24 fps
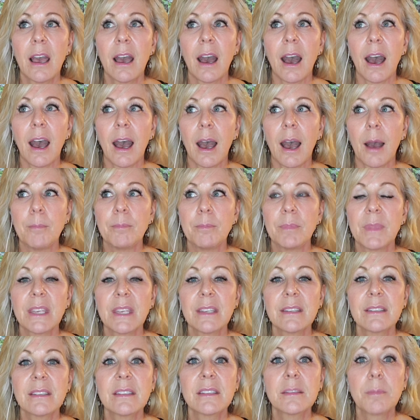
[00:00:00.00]
um,
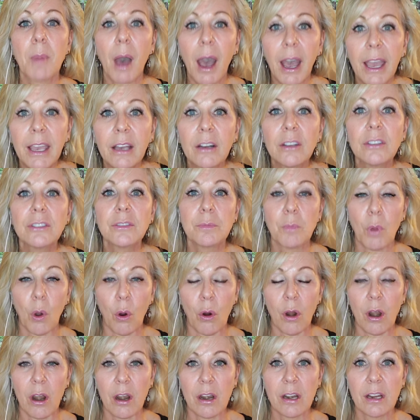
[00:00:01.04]
smiled
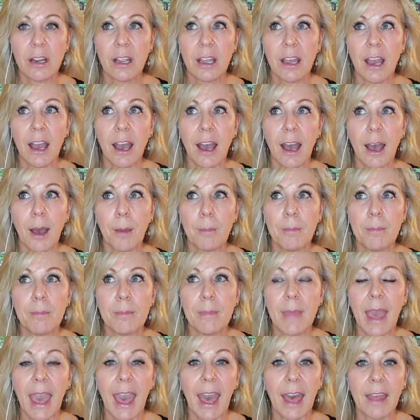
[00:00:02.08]
more um,
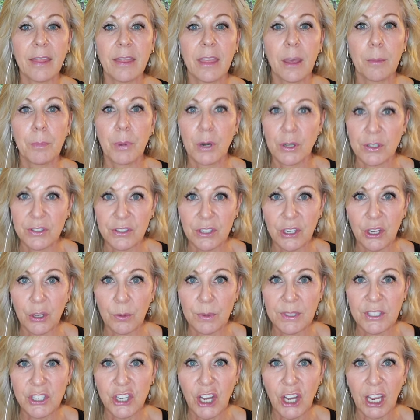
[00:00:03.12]
at the person who
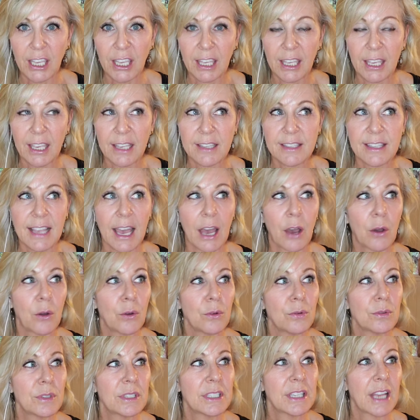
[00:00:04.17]
was checking us
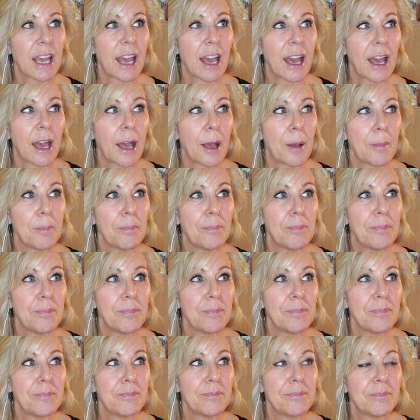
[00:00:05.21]
out,
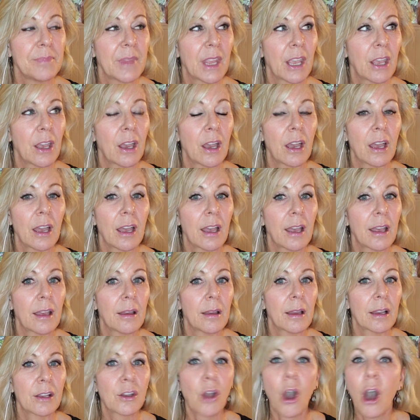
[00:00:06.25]
um,
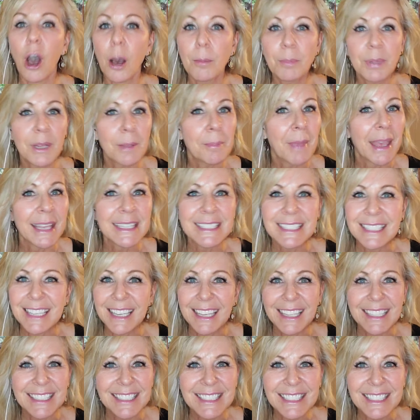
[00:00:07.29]
complimented